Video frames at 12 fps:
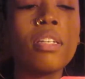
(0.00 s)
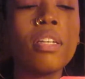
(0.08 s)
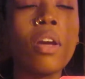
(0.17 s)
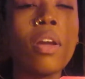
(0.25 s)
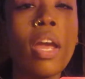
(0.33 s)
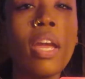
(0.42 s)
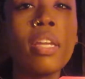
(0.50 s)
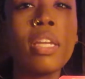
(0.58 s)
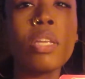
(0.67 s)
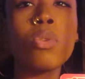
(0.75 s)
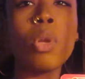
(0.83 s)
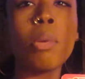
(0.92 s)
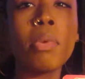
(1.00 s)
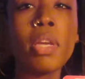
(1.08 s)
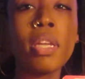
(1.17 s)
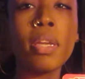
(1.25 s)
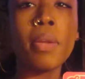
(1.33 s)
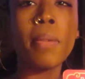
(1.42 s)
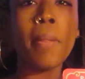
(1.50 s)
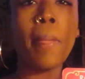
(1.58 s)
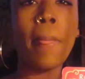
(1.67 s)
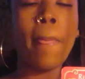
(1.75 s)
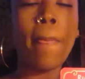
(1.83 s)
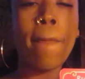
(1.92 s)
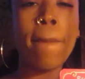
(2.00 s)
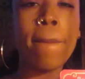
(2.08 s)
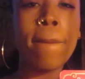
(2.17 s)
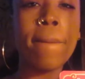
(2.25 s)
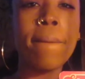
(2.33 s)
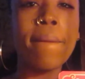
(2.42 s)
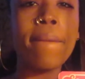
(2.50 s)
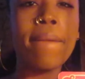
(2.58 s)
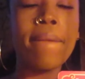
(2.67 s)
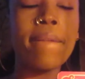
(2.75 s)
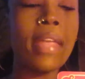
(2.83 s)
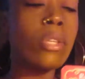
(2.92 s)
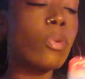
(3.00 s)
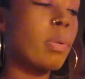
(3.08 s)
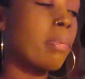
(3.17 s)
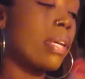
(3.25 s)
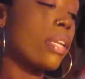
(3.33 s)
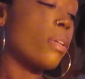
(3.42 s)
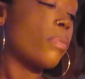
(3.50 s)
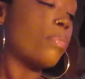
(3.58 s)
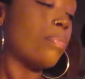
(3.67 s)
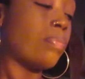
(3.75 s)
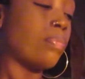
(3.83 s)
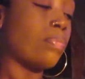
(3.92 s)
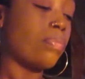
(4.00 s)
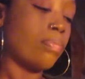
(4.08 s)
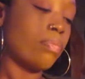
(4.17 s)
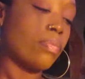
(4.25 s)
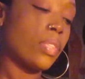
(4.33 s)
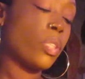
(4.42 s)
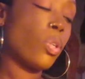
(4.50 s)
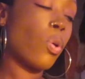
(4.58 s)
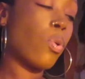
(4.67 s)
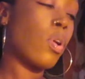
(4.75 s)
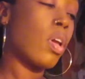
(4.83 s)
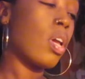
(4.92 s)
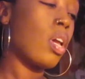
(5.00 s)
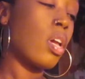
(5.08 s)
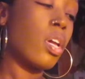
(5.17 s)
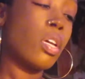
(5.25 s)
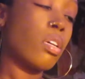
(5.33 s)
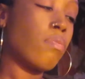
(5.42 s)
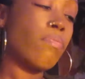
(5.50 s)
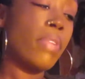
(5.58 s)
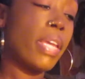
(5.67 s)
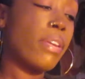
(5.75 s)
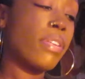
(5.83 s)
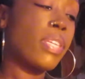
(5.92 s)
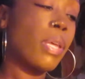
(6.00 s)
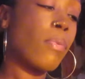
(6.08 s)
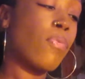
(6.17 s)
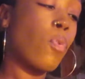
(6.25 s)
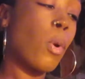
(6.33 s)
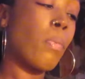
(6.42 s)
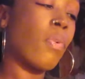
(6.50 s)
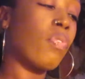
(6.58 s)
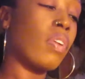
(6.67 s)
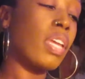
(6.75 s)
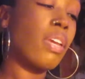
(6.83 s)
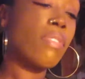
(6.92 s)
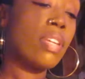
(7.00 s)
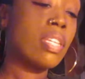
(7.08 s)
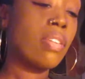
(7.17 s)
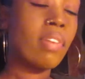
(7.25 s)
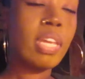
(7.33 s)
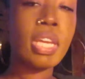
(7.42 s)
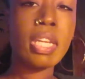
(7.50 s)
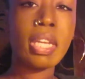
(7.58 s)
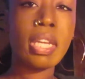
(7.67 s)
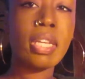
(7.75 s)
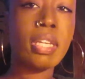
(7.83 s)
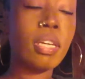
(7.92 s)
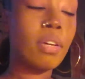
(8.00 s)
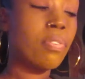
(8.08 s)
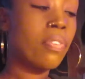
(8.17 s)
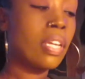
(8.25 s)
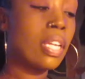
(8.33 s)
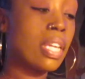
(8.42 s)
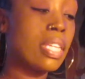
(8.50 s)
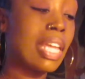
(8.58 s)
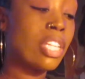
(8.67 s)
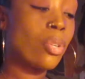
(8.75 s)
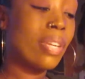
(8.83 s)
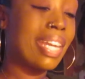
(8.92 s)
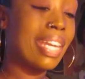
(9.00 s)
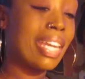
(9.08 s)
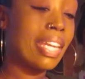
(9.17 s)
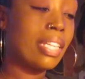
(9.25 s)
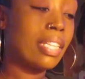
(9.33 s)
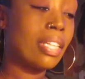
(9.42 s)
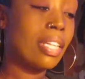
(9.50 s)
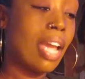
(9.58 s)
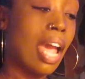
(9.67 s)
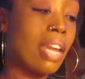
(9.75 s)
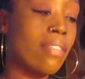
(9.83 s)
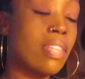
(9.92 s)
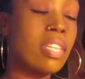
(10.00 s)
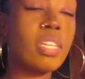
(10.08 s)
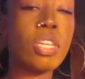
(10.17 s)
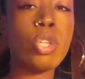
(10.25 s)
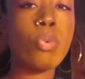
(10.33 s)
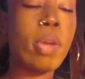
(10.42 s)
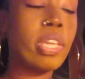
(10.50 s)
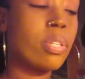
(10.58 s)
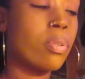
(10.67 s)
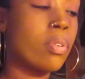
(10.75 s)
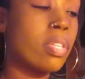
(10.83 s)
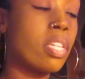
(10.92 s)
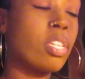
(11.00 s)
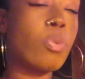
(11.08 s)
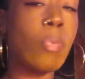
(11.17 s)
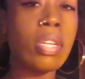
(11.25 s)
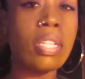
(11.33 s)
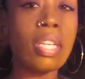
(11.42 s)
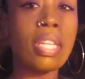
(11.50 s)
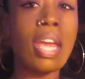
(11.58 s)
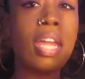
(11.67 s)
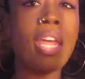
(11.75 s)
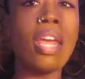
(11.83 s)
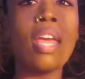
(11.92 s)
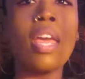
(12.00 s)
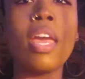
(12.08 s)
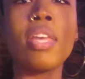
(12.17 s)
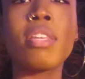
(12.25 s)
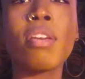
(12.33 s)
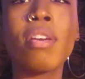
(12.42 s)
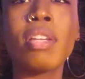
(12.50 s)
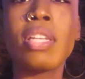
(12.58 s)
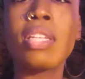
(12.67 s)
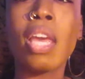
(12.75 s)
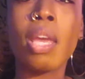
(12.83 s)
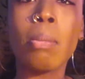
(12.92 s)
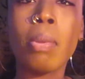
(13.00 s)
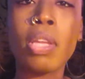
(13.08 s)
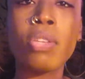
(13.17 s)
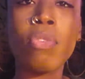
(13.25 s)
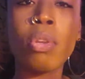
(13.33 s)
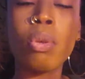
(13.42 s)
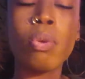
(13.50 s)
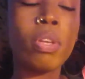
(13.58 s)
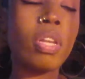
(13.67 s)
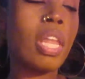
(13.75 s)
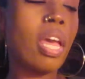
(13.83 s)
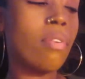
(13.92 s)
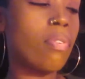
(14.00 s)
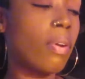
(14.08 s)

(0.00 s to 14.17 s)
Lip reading: Okay, that's what I'm getting. That's what I'm getting. So there's some form of forgiveness, of healing, of feelings that you're getting out of this situation, or situation that has currently taken place for you in your life.